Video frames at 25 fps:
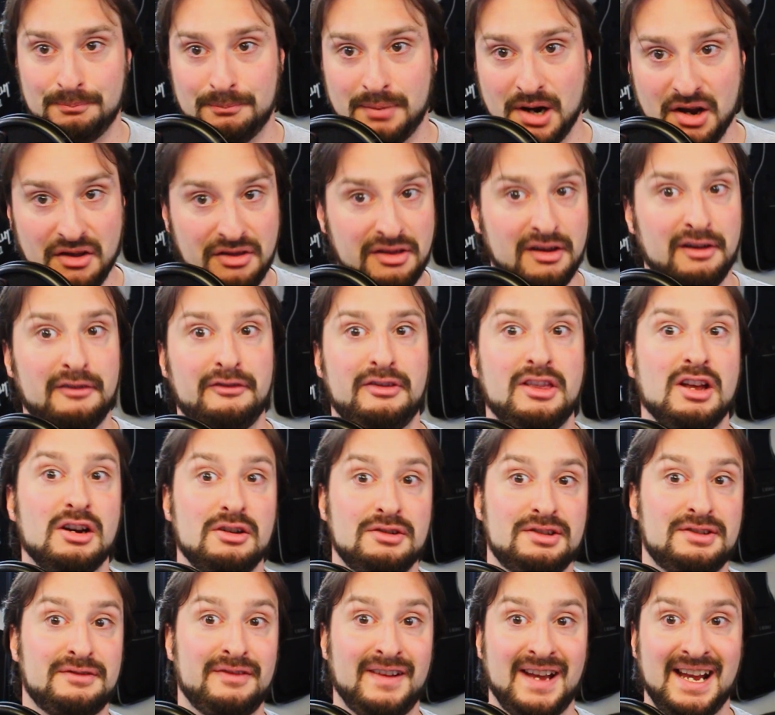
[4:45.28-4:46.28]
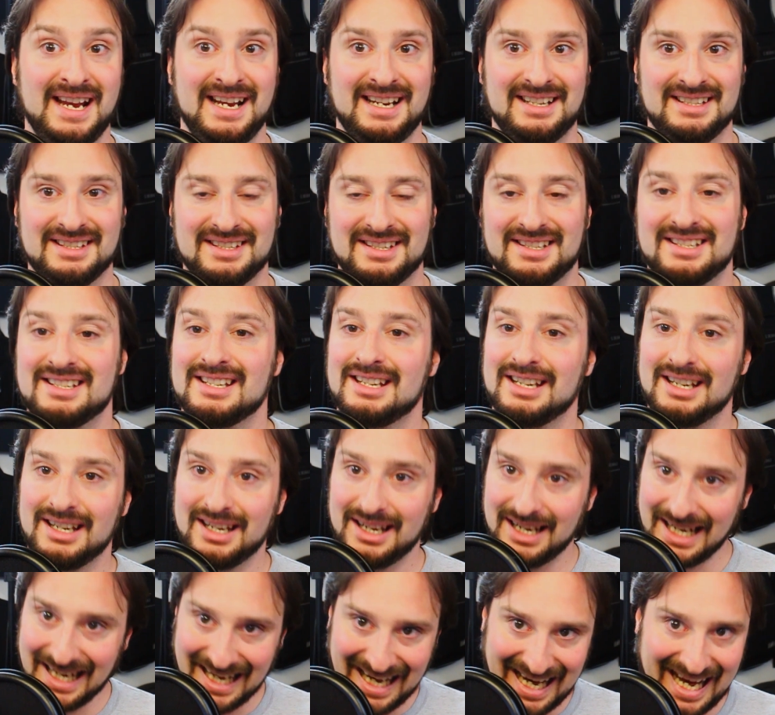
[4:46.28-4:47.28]
Both of those fans
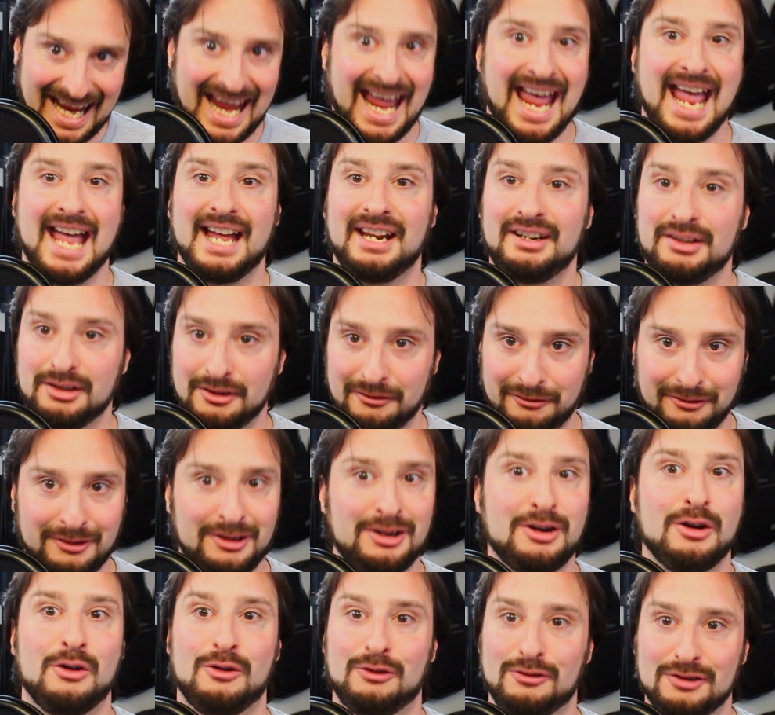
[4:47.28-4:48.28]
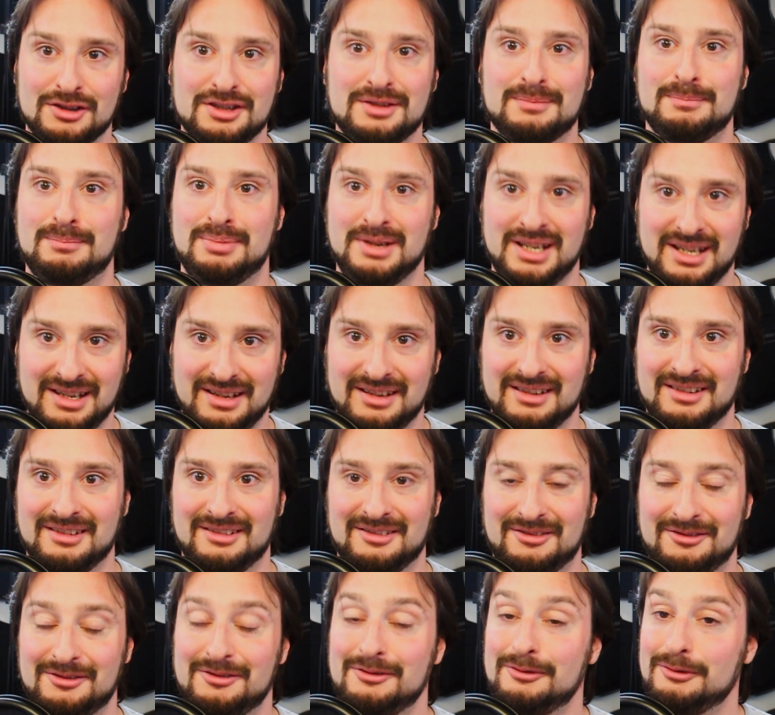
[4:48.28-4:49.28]
can of course be
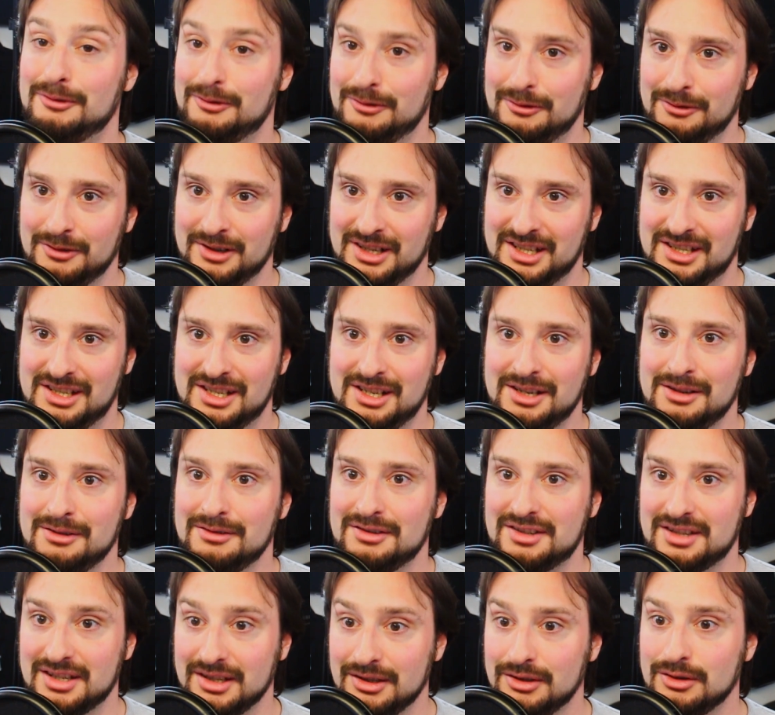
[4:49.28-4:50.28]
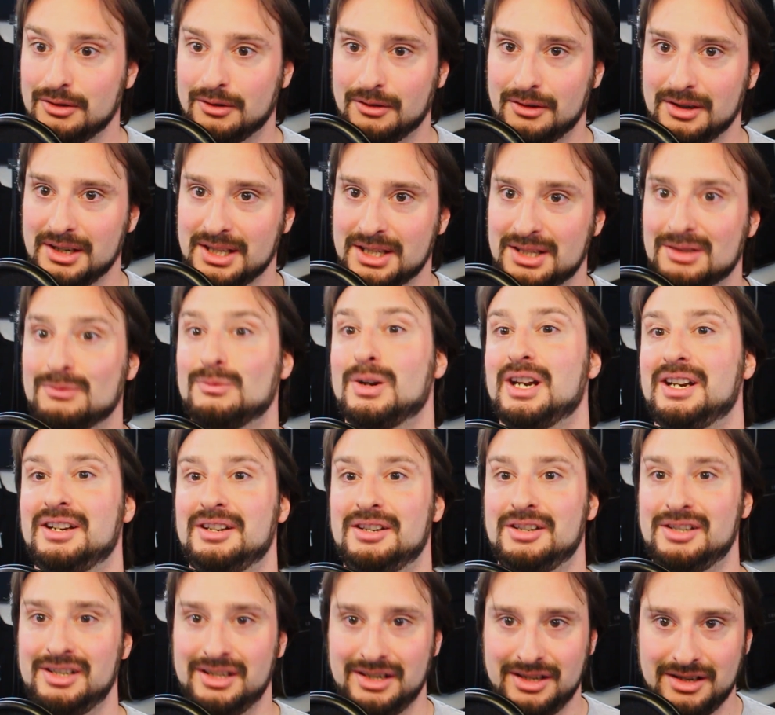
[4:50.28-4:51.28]
reduced in noise
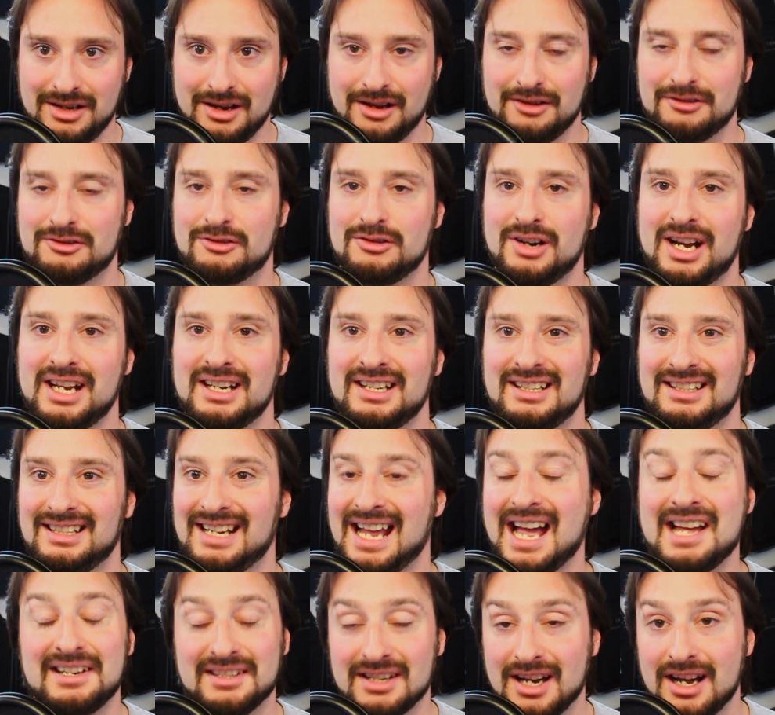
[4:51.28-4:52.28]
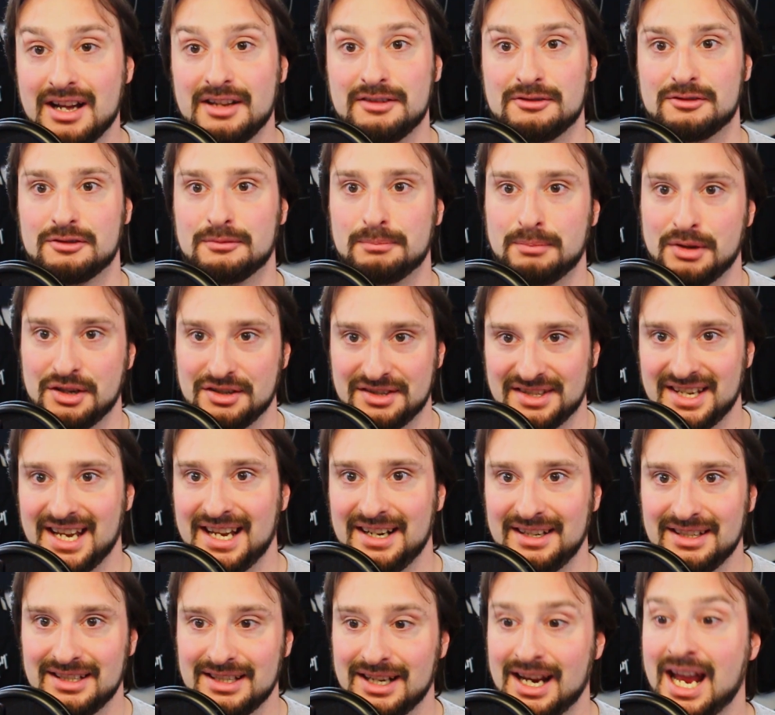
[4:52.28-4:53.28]
when not running at
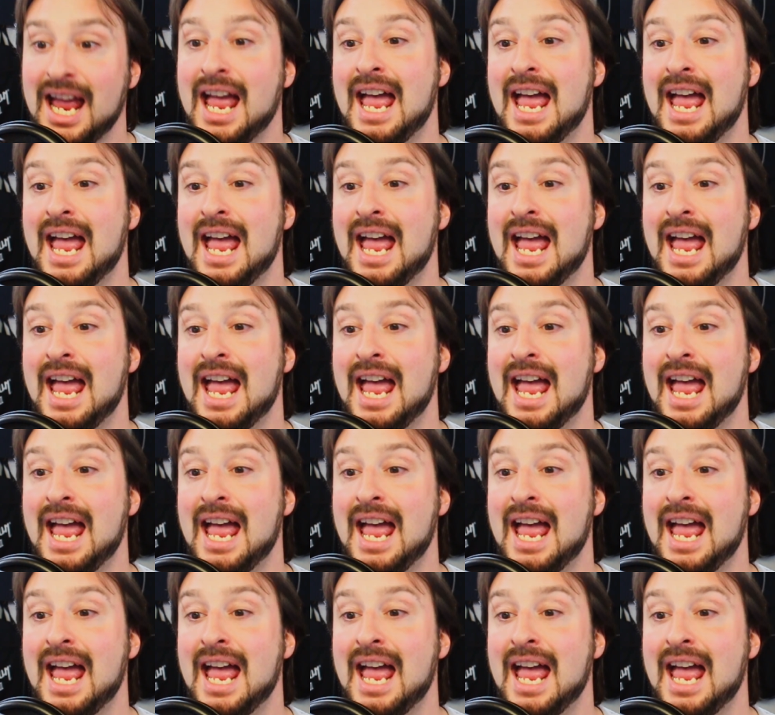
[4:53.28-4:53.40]
100%,